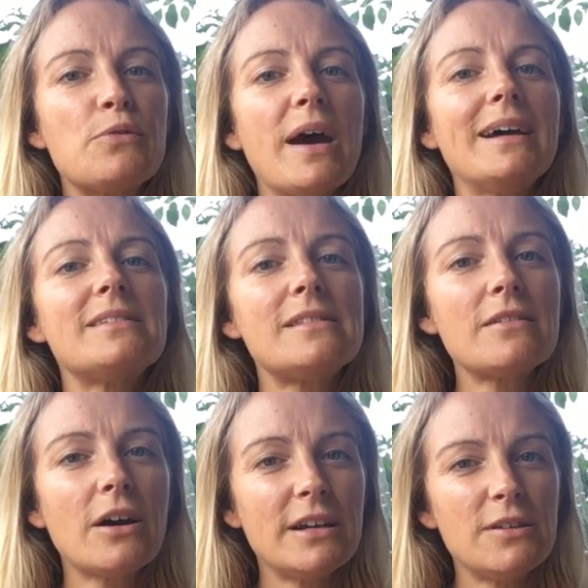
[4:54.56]
that's the
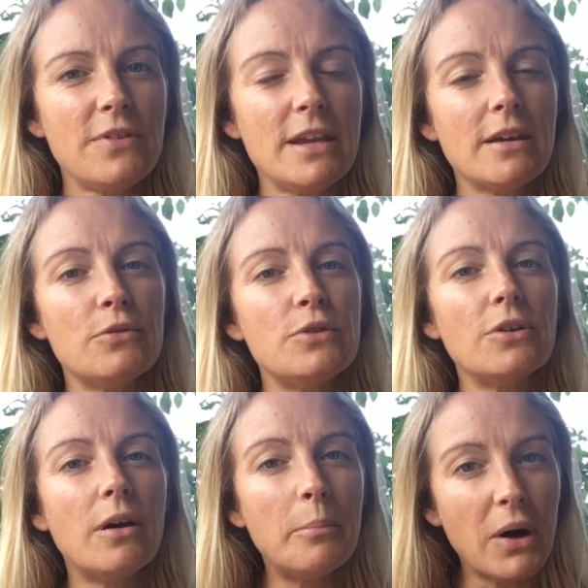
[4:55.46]
kind of ego that
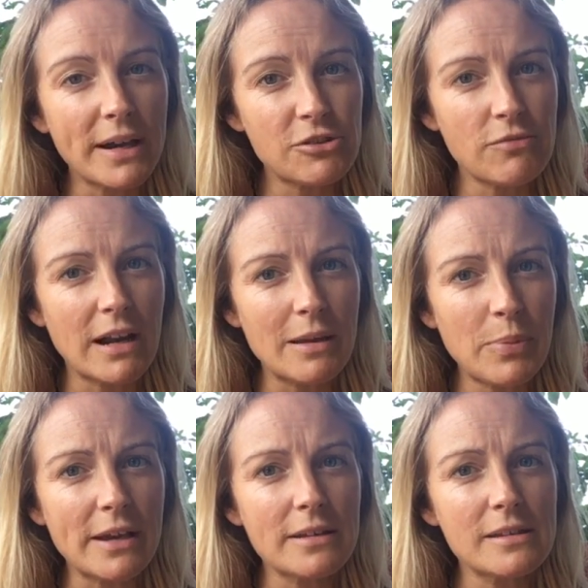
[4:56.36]
our mind really
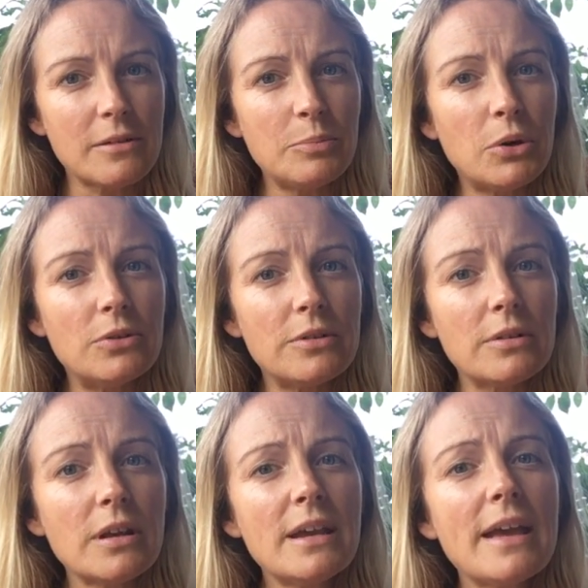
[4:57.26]
picks up
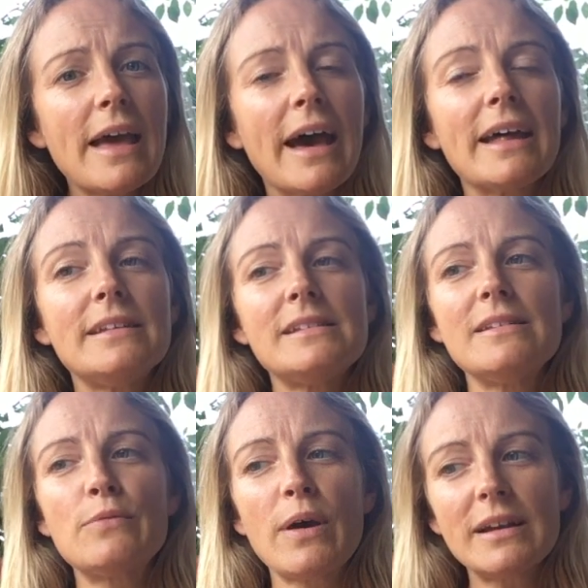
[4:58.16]
on. And
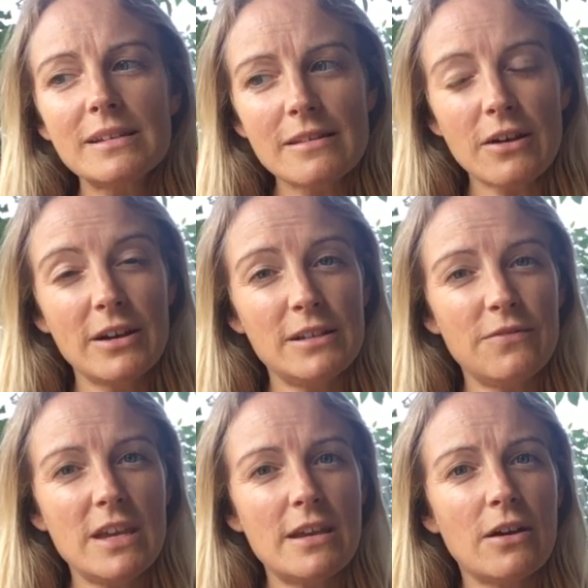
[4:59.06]
that's the kind
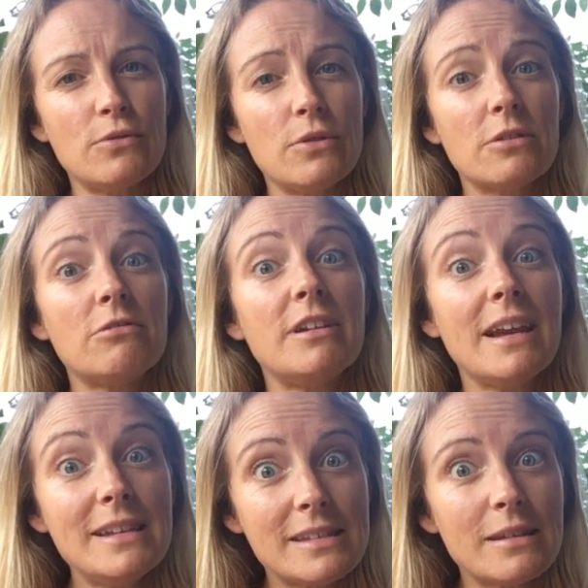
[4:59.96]
of ego that
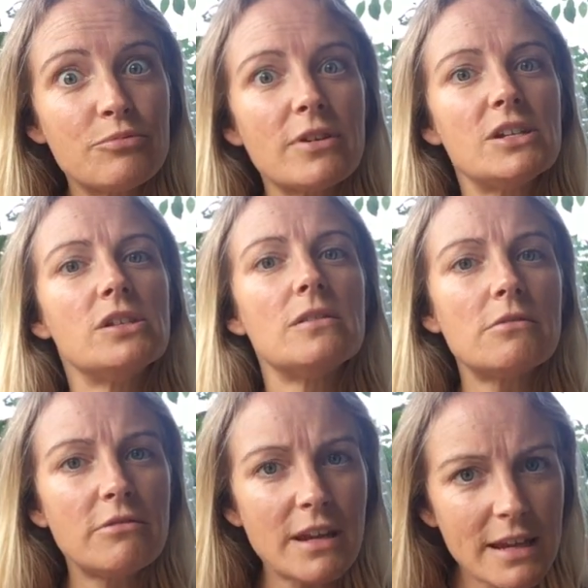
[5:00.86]
creates separation, that
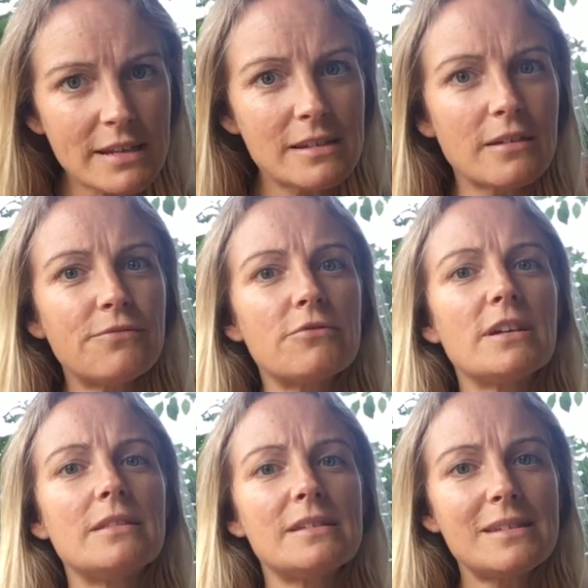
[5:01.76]
creates
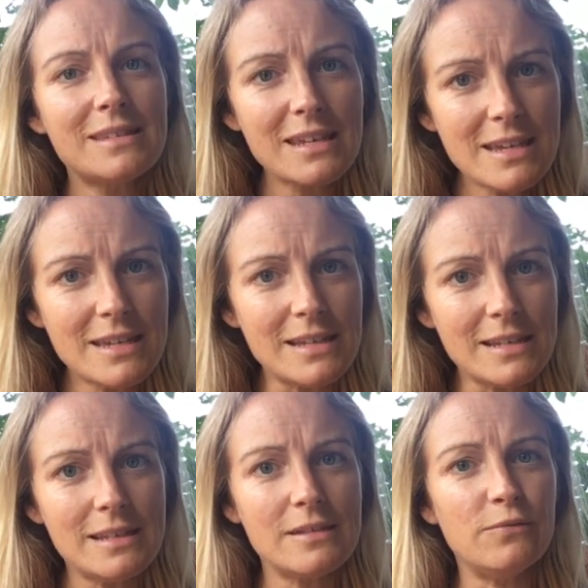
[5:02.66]
suffering, that sees